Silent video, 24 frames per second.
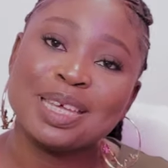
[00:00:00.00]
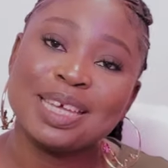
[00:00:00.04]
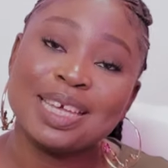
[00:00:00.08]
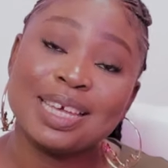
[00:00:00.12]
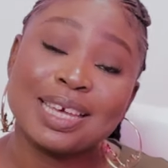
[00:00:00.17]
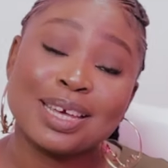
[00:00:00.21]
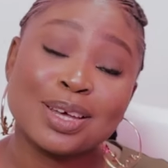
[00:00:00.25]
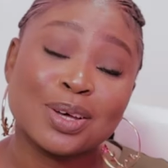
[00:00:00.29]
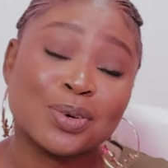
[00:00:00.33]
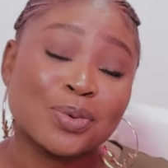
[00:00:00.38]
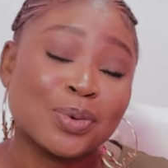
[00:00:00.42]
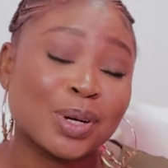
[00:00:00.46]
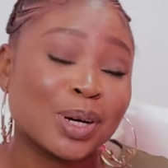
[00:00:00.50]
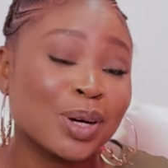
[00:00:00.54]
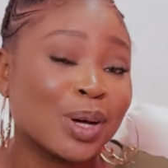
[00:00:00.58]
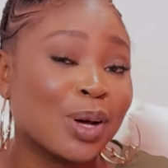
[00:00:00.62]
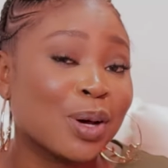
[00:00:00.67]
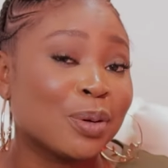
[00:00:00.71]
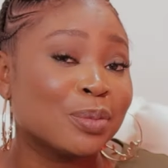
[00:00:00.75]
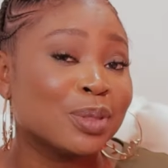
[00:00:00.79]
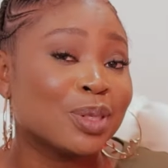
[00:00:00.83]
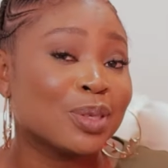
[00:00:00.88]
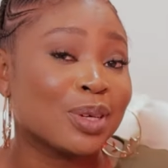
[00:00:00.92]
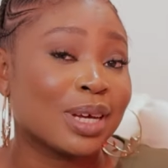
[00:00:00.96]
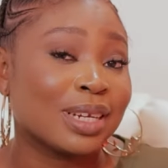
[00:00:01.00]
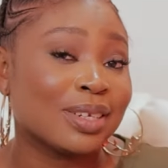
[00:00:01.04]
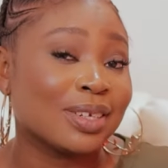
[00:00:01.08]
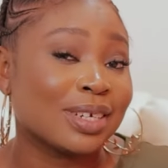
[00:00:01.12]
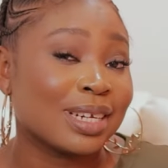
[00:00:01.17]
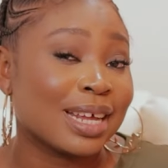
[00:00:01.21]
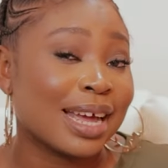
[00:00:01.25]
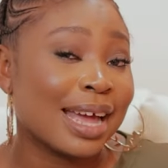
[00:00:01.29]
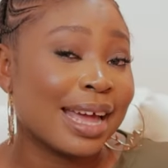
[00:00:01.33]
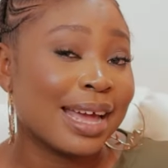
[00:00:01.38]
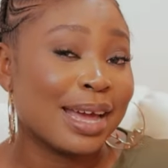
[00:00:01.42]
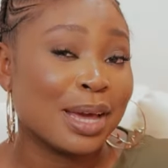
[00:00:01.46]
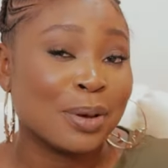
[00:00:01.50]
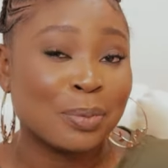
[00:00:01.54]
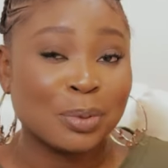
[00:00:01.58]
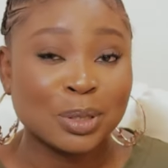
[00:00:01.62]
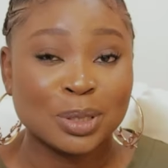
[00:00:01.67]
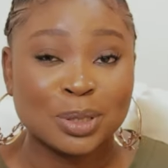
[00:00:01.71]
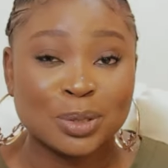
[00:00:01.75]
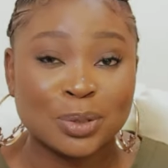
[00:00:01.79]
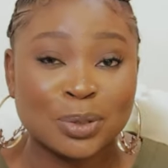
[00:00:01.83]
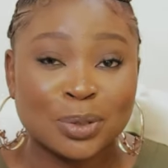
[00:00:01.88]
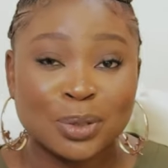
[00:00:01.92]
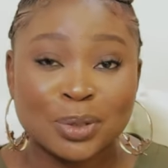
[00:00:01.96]
here. Welcome to another
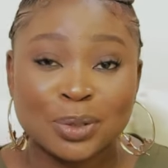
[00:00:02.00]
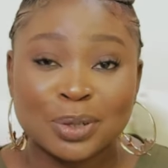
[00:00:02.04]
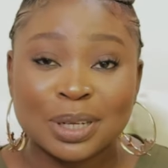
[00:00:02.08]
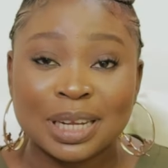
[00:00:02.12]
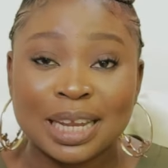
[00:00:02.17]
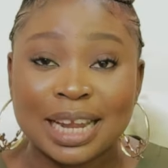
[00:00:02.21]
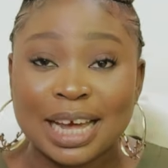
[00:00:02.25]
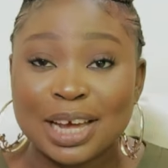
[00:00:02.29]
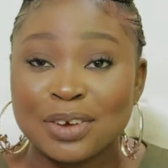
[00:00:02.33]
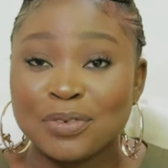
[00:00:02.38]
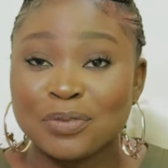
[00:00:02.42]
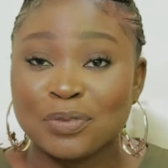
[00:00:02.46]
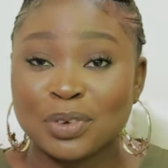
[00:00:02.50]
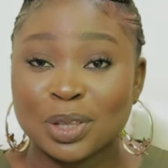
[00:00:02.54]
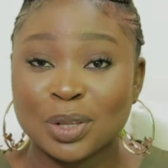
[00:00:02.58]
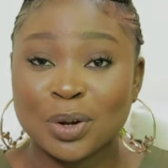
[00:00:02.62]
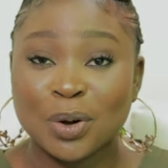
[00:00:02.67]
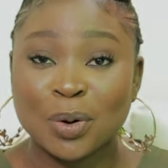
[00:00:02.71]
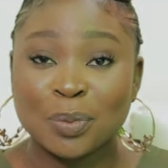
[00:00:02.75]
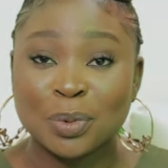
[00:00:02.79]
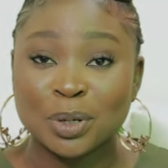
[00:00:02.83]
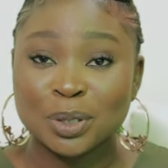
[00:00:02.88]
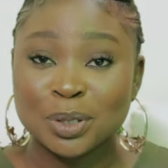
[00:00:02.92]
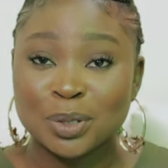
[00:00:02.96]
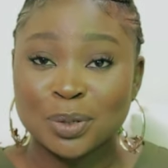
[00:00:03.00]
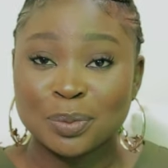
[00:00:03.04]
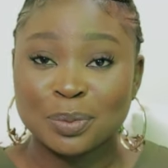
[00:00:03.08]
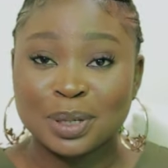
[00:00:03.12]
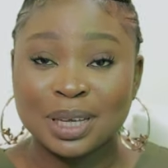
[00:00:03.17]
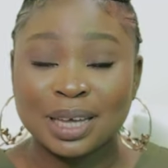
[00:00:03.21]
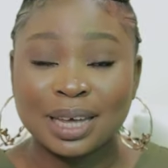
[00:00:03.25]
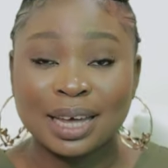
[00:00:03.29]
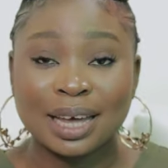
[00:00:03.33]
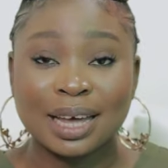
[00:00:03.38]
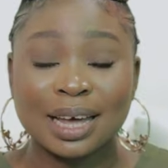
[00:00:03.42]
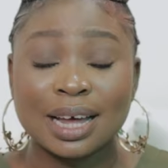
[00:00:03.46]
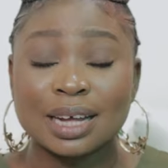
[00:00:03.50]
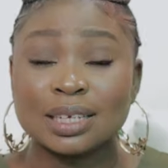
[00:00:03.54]
episode on Life with Omotomike,